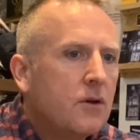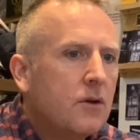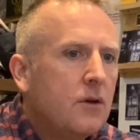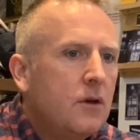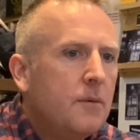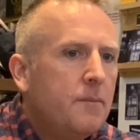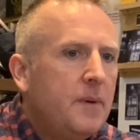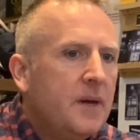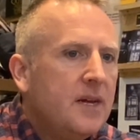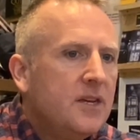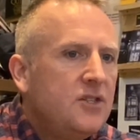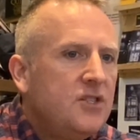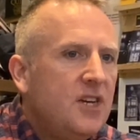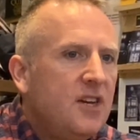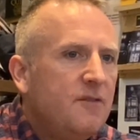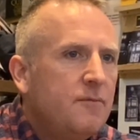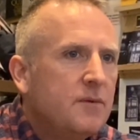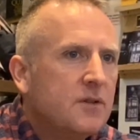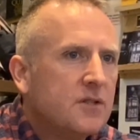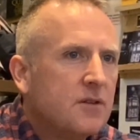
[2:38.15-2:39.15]
your big
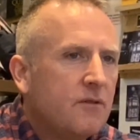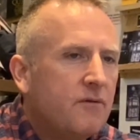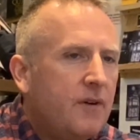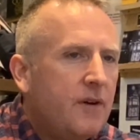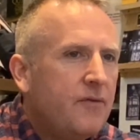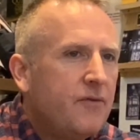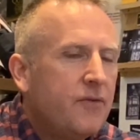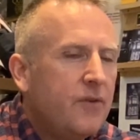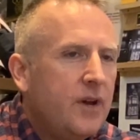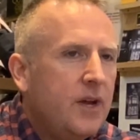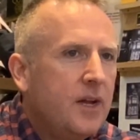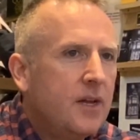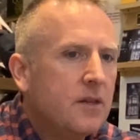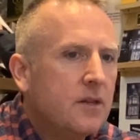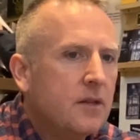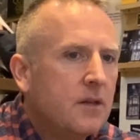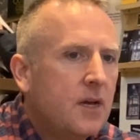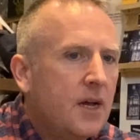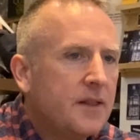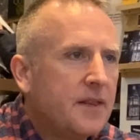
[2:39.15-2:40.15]
achievements are
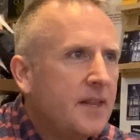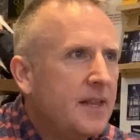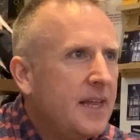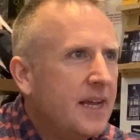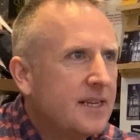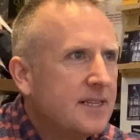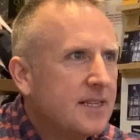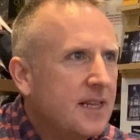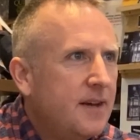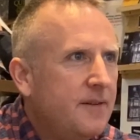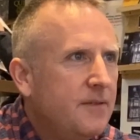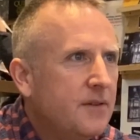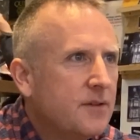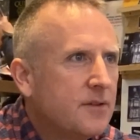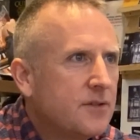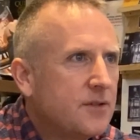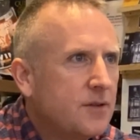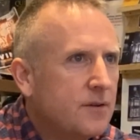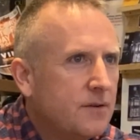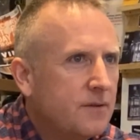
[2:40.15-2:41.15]
refereeing at the next level.
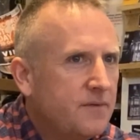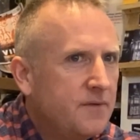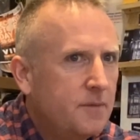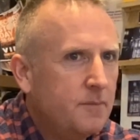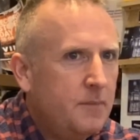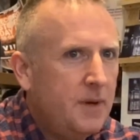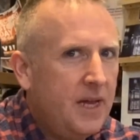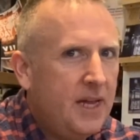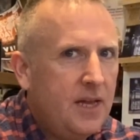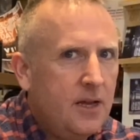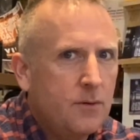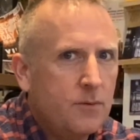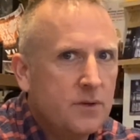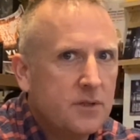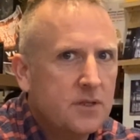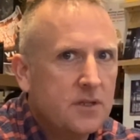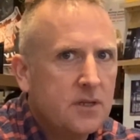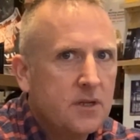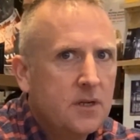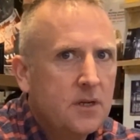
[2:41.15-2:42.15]
So for me it
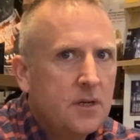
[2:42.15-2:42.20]
was